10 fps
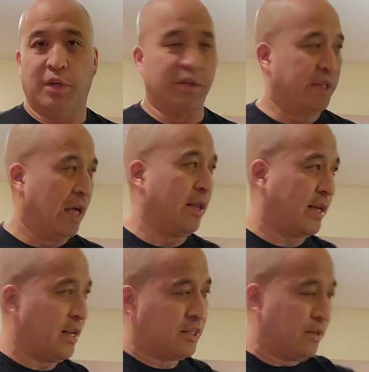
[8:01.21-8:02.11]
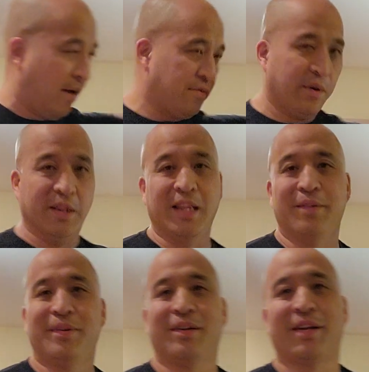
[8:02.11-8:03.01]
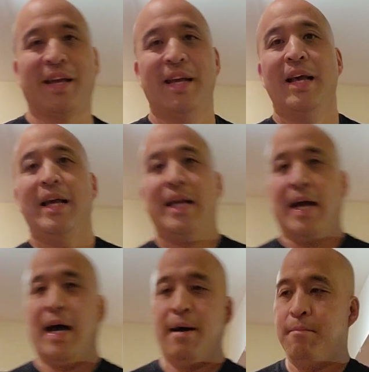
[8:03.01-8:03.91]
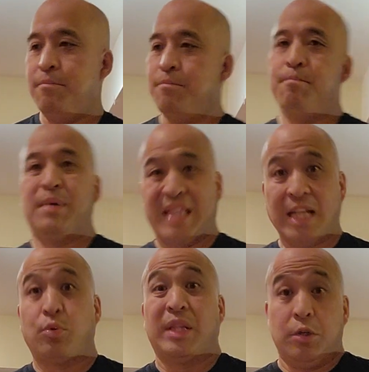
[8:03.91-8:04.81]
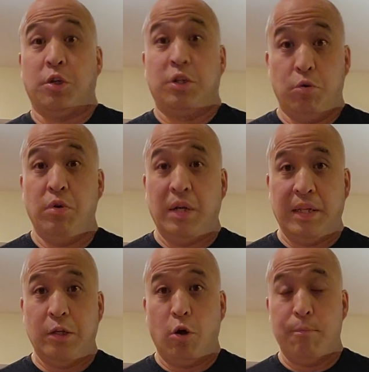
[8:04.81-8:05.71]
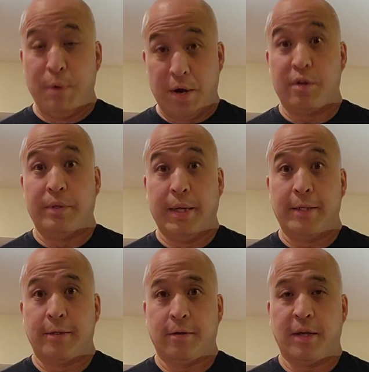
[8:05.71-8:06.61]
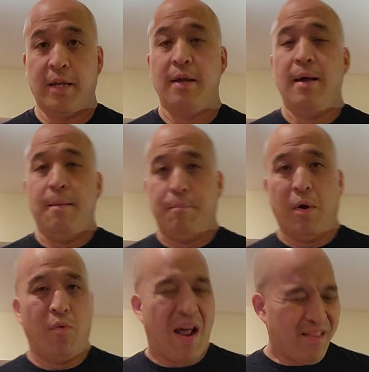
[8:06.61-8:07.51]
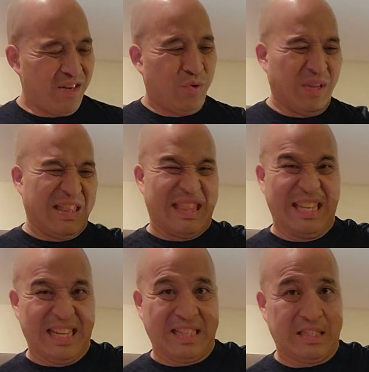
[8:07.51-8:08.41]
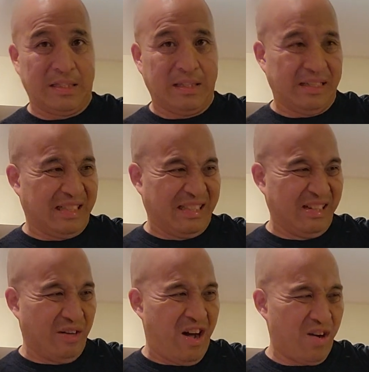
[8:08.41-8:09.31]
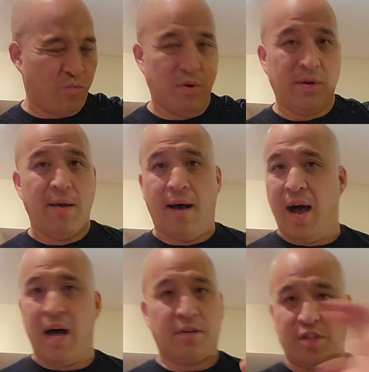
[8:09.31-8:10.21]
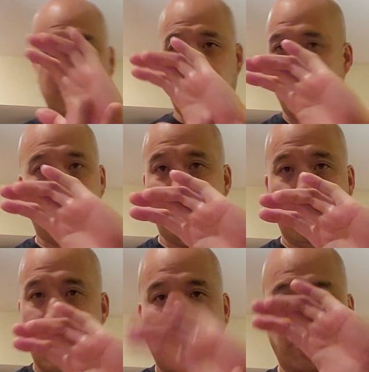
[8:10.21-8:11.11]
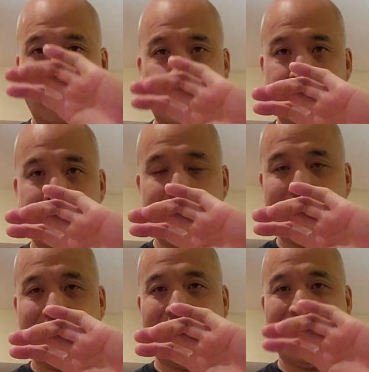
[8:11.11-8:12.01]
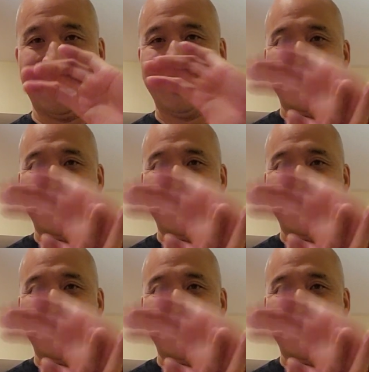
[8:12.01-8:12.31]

You can tell I kind of slipped off there a little bit, okay? But that's what they used to do in the old bare knuckle days, okay? But rather than doing this, a little awkward, I'll just do a palm strike, okay?